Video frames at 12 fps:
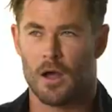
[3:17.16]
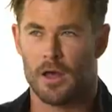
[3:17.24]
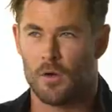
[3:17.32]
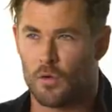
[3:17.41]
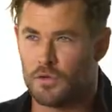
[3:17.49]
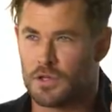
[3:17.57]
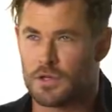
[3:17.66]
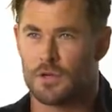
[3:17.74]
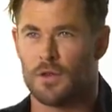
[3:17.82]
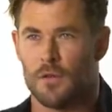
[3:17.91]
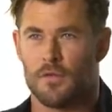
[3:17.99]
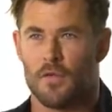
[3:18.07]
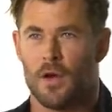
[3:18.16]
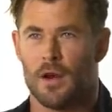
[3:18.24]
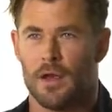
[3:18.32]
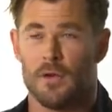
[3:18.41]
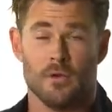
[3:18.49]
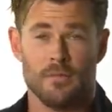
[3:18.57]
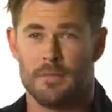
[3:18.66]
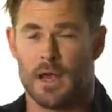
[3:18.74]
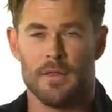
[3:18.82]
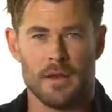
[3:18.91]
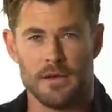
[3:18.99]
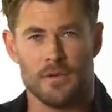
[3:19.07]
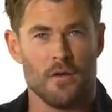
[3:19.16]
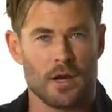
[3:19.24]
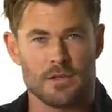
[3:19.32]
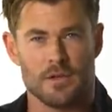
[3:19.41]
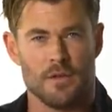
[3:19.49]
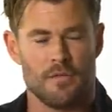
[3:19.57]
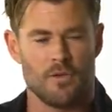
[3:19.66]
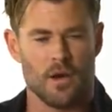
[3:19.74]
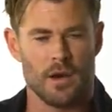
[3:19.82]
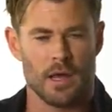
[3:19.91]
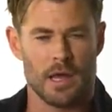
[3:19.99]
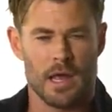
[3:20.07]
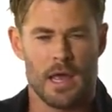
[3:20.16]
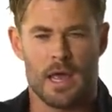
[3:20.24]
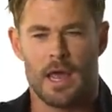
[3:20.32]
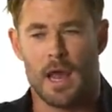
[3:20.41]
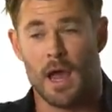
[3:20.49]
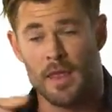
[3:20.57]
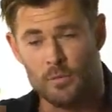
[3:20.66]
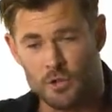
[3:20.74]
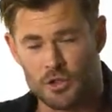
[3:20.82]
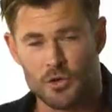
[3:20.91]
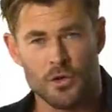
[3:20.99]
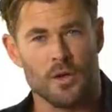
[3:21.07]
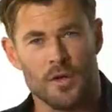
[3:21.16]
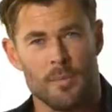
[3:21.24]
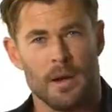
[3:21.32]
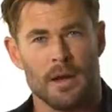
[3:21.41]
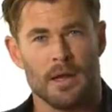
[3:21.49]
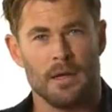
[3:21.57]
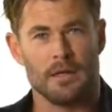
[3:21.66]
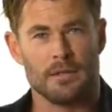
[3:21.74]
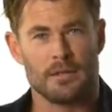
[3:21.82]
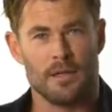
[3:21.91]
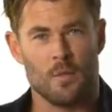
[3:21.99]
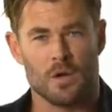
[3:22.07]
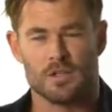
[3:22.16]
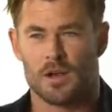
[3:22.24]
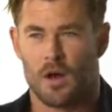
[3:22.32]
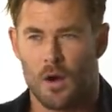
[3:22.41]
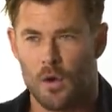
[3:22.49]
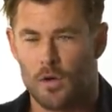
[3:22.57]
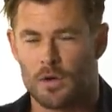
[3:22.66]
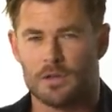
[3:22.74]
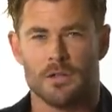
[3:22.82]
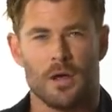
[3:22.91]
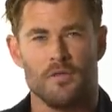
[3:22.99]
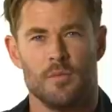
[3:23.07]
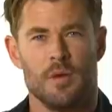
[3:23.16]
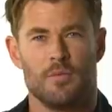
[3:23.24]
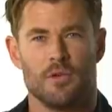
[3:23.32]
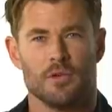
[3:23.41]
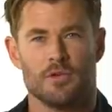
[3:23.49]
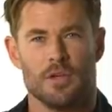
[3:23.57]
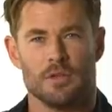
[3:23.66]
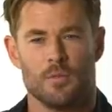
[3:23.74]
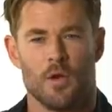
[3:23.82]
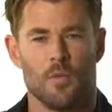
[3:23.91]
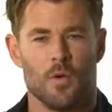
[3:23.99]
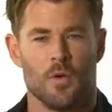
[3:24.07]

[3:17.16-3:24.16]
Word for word: I auditioned on the Friday or had that interaction on the Friday and then was shooting on the Monday. So there wasn't a whole lot of time for me to process what it